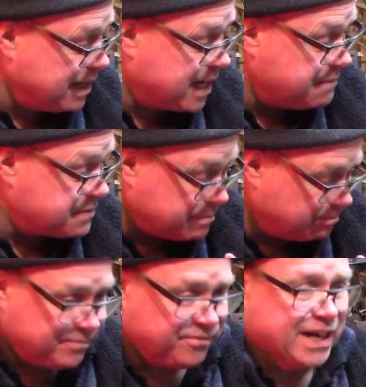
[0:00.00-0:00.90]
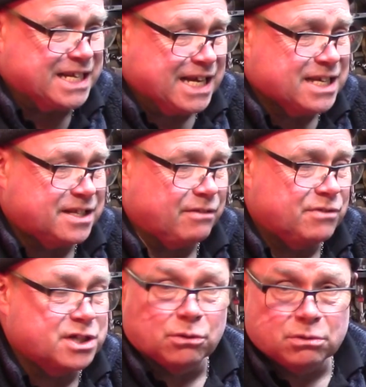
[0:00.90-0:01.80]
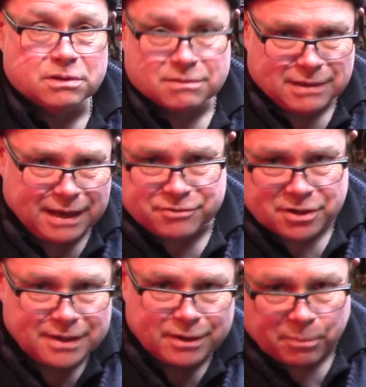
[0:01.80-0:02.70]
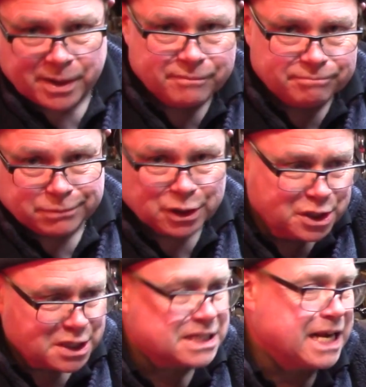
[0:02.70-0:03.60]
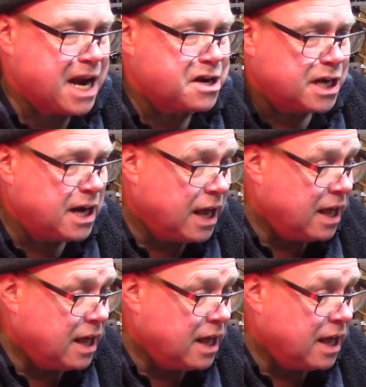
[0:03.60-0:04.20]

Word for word: It gives fantastic results after a little bit of understanding.